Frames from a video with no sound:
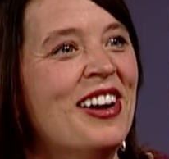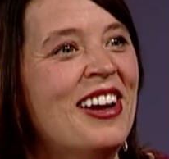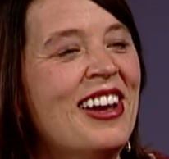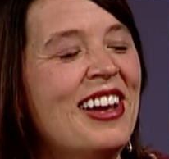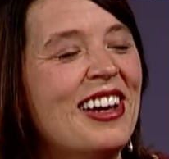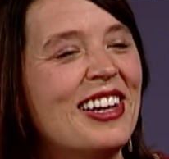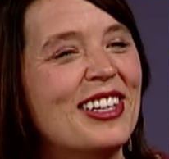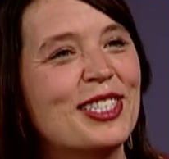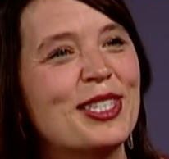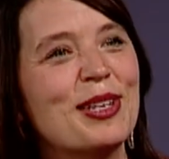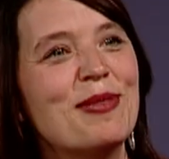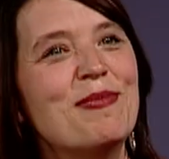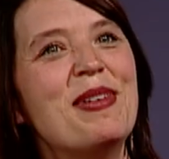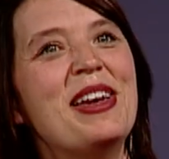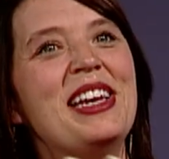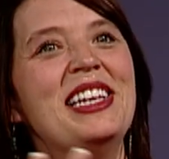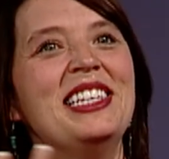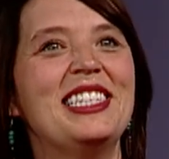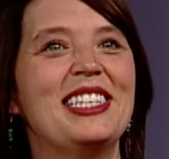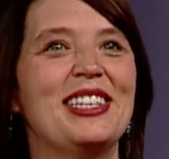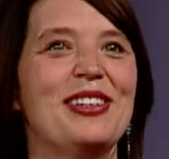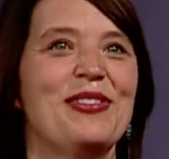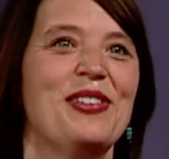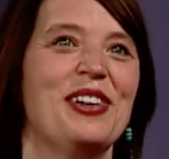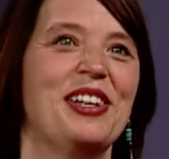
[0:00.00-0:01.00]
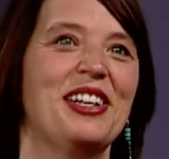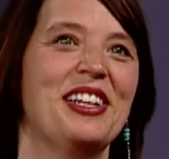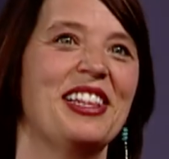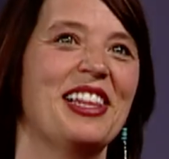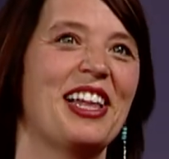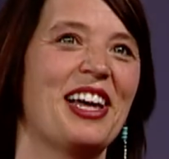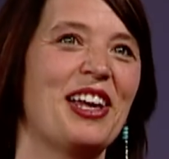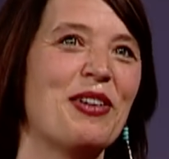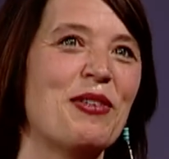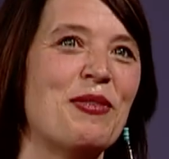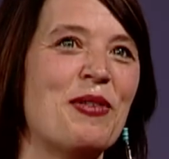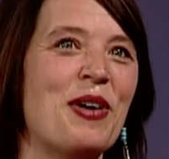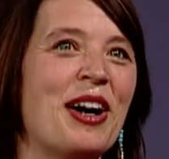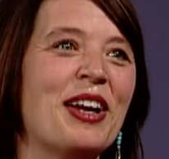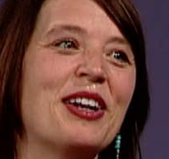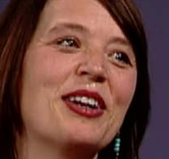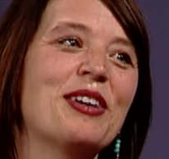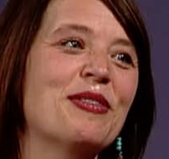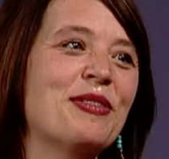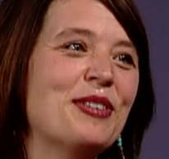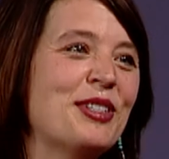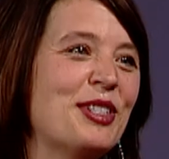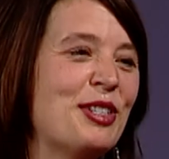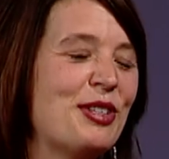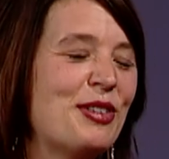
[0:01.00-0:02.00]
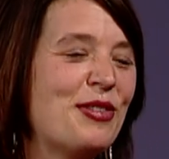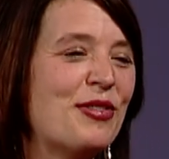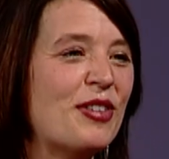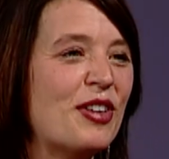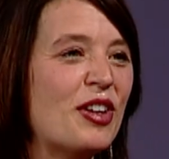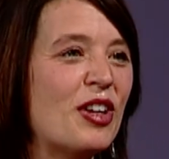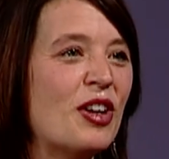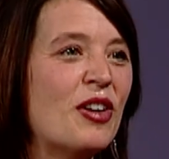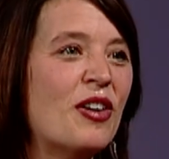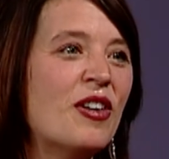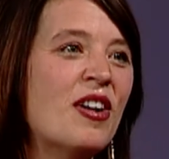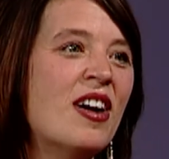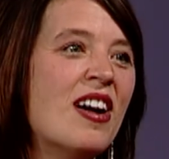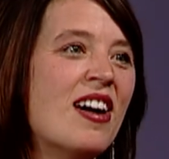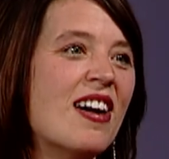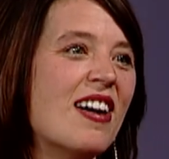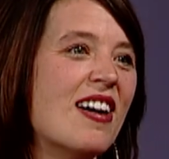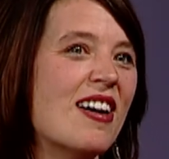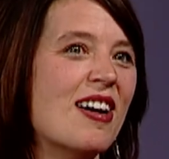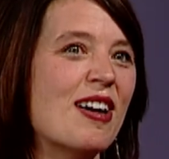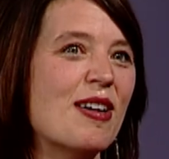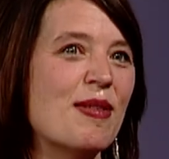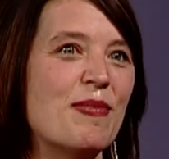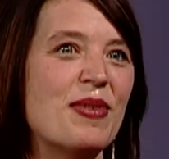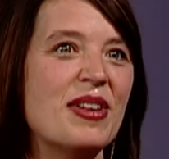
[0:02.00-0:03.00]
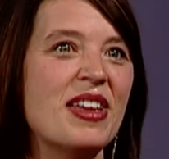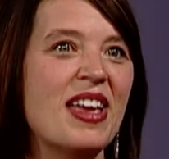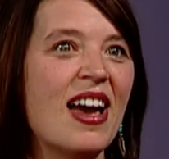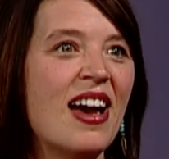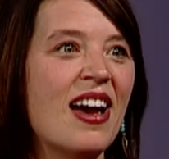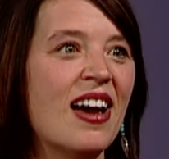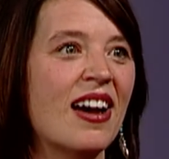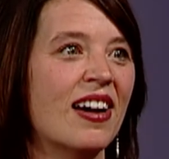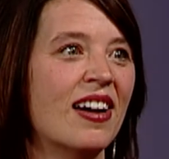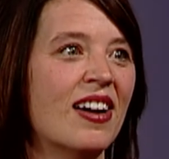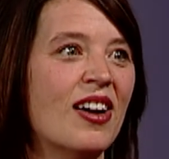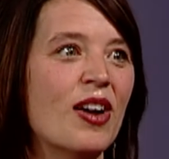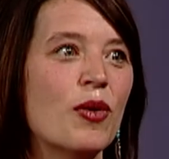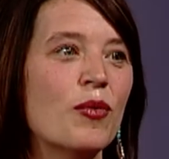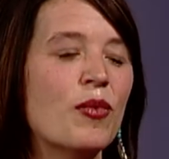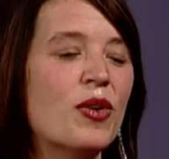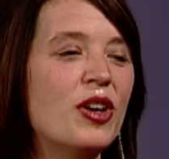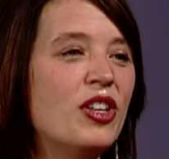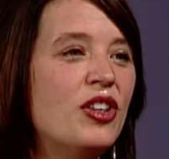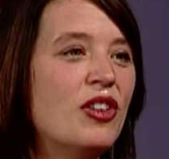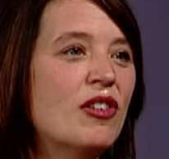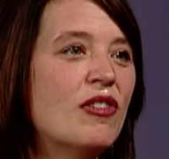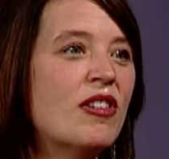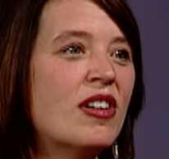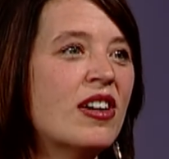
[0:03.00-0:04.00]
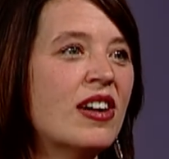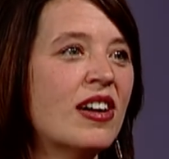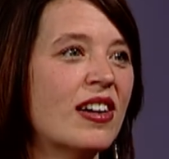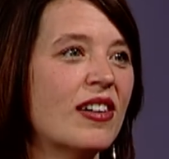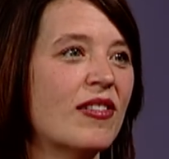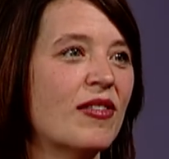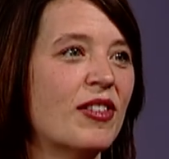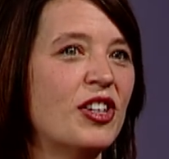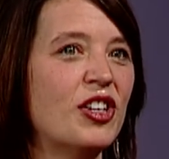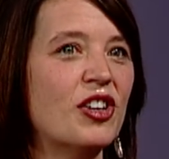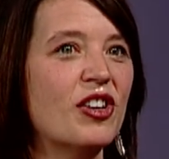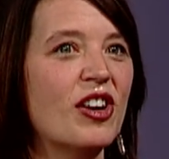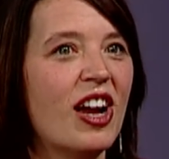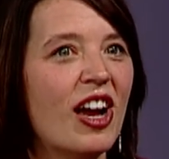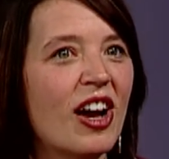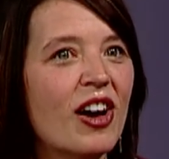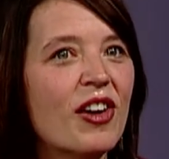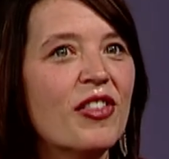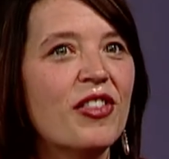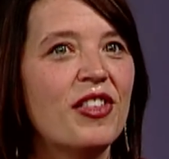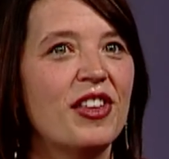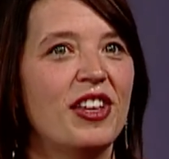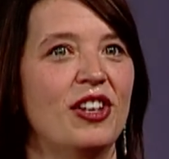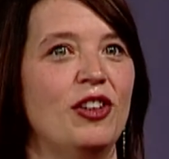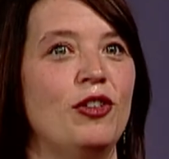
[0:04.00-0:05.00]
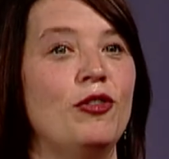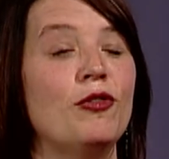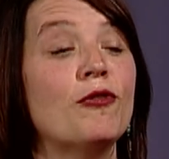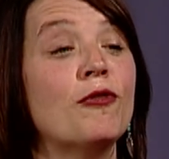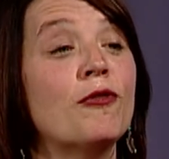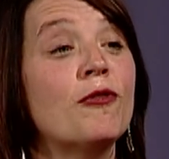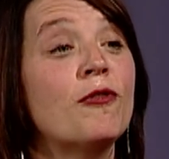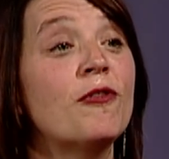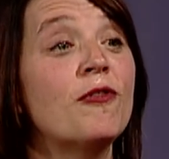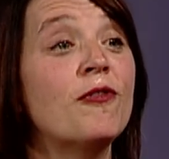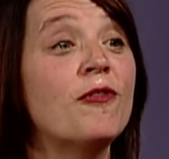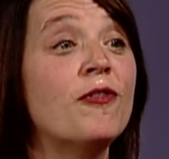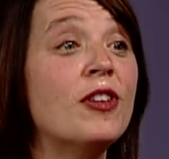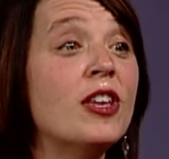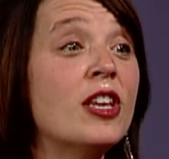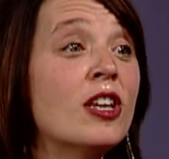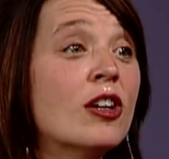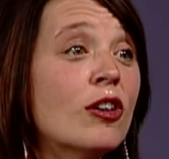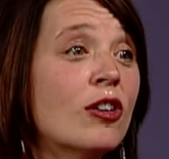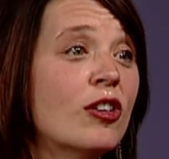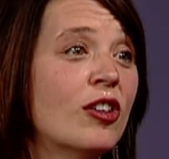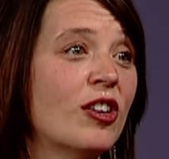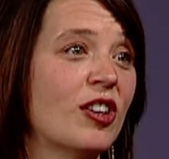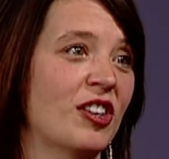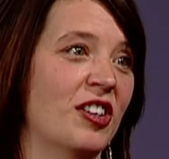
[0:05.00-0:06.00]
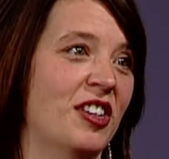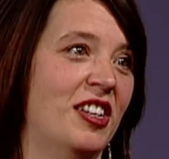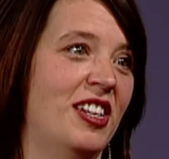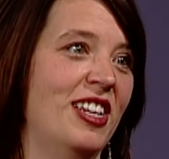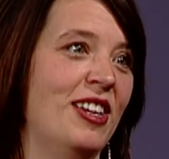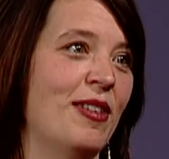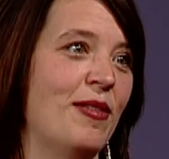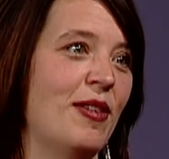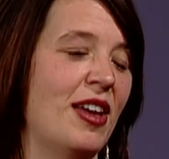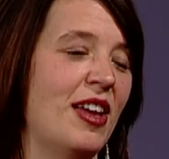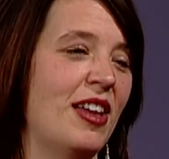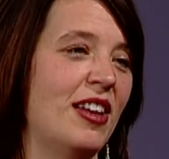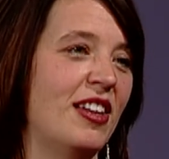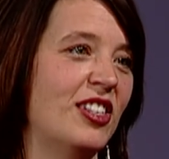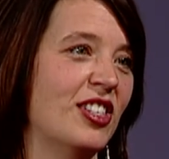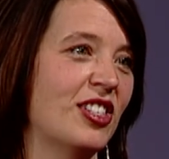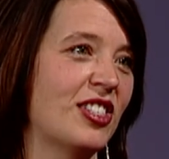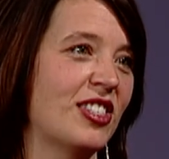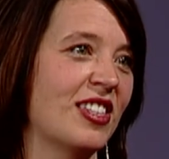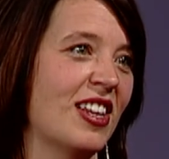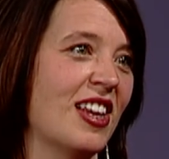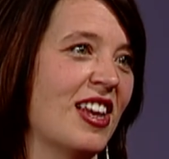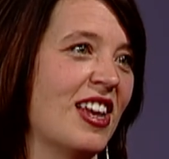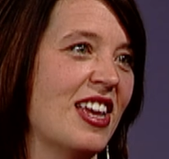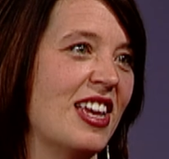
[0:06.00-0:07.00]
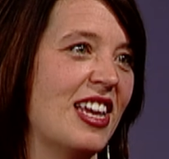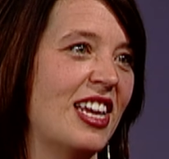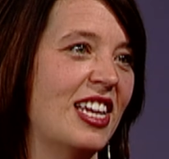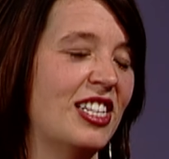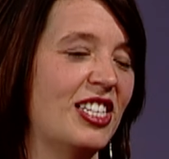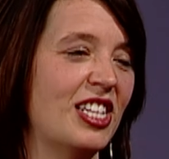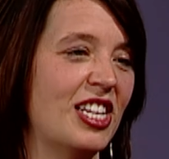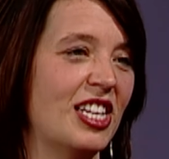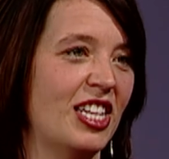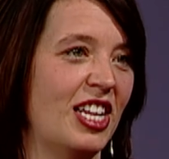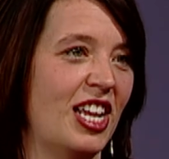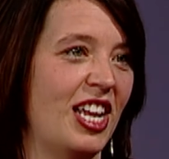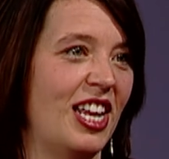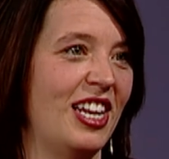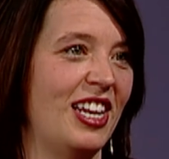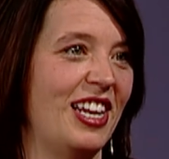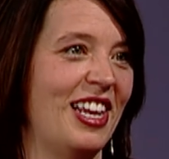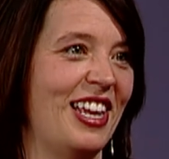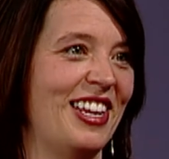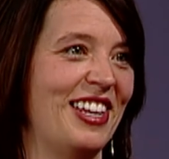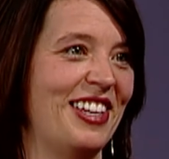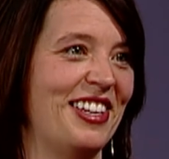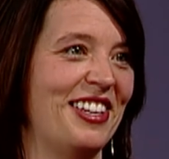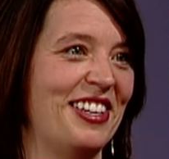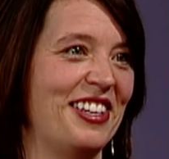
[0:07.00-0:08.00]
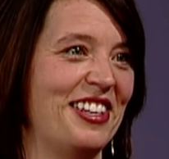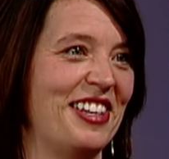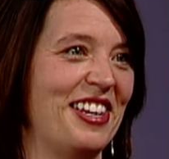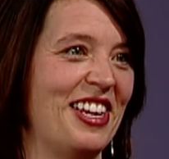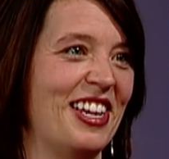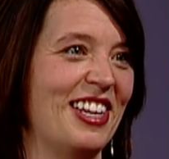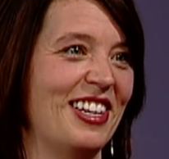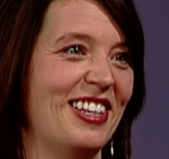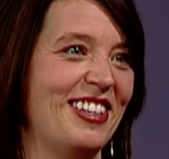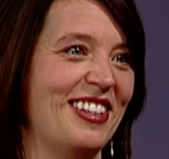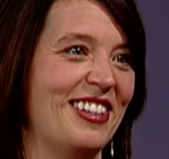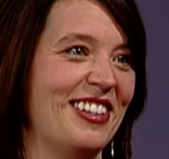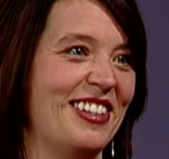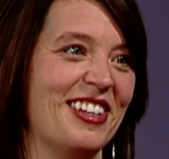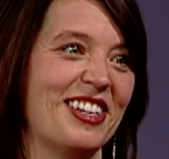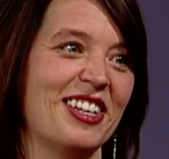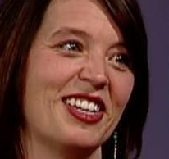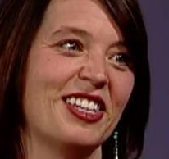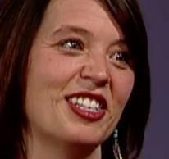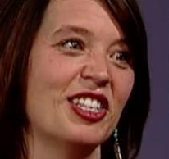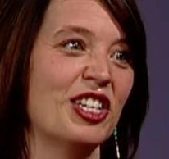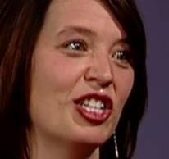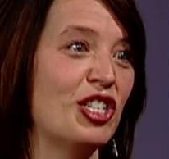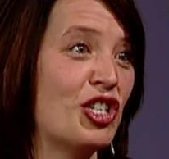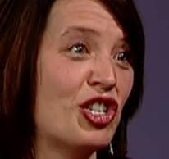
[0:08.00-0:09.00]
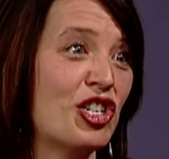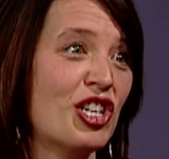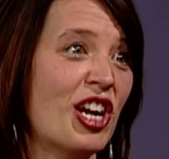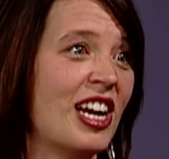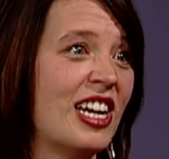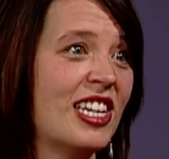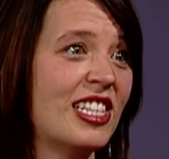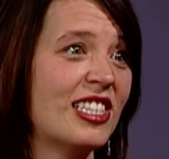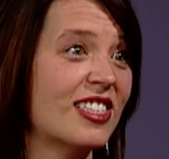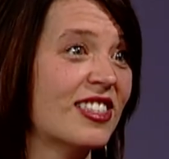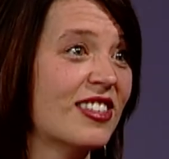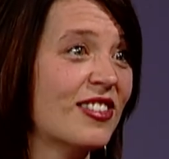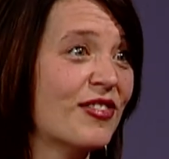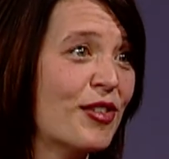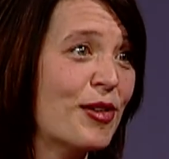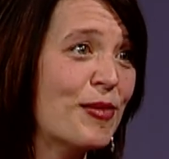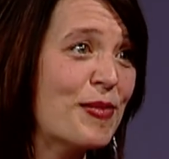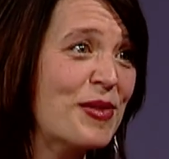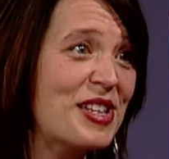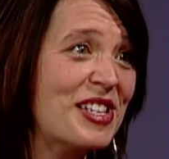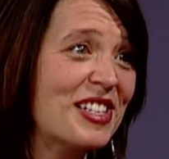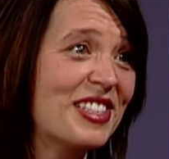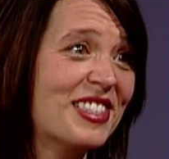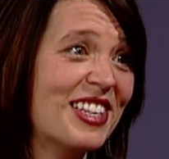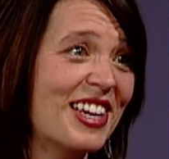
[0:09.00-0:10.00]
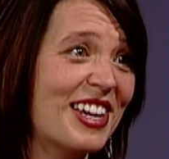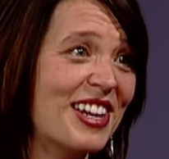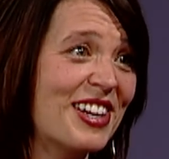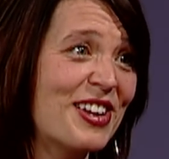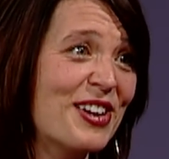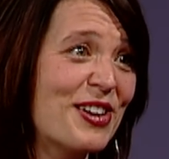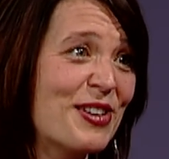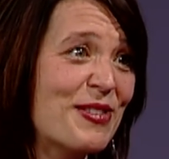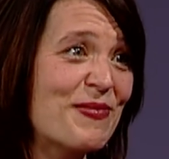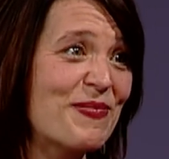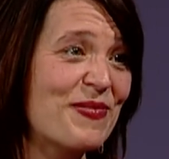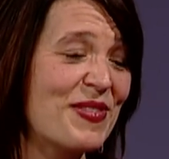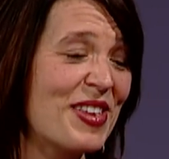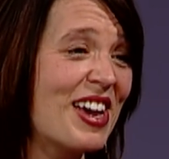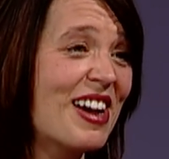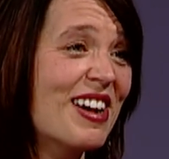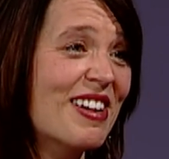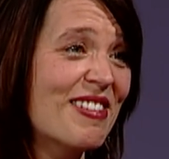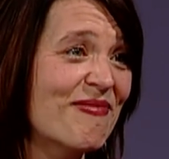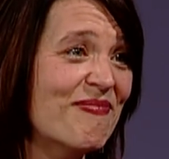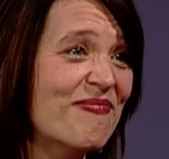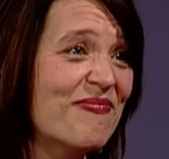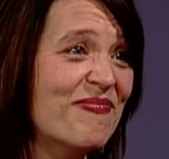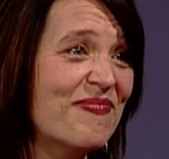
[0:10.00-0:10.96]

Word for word: yeah. It's amazing what a lot of water will do for you. Um, but yeah, when you're when you're healthy and you feel good, it, it just it it it it it, it shines from the inside out. Yeah.